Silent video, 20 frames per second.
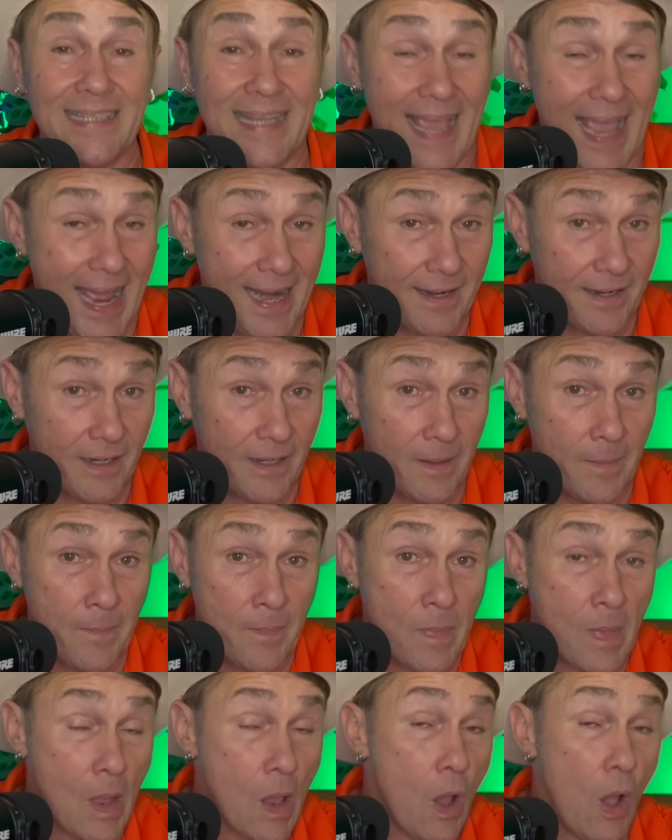Canada,
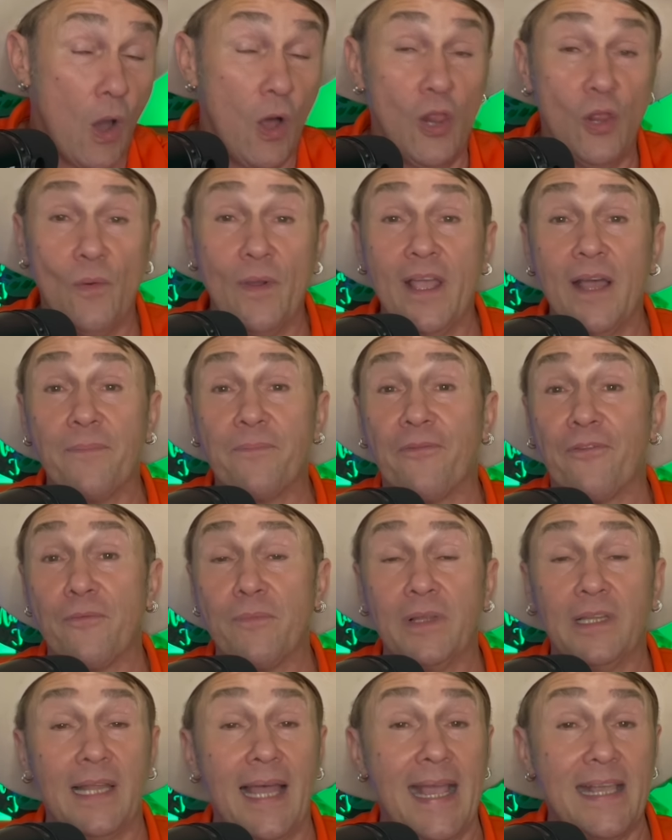all the way up
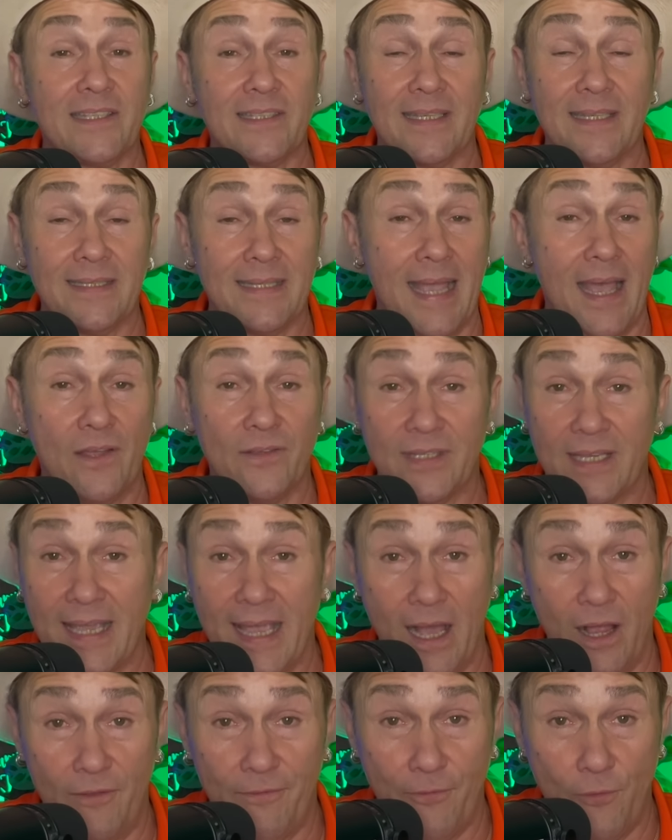from Alaska down to
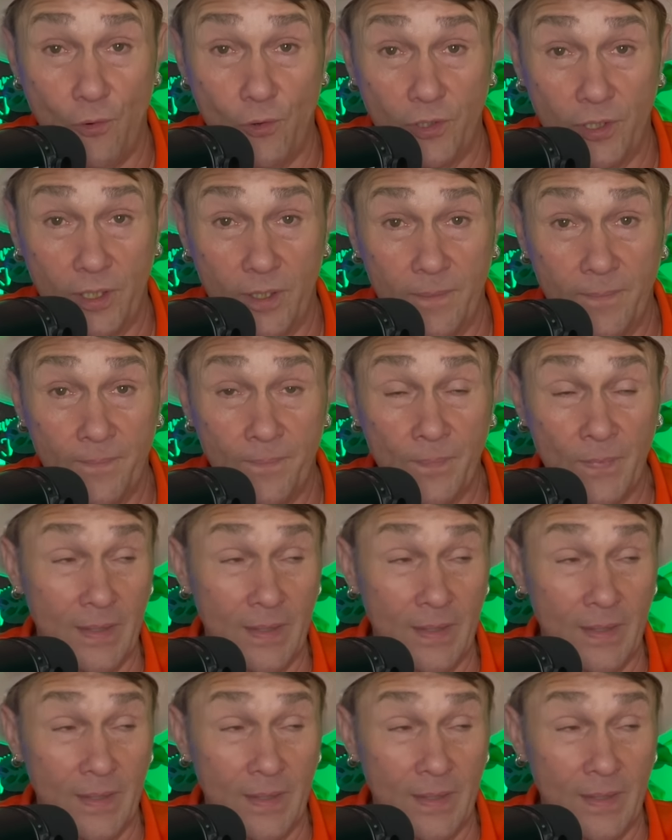California,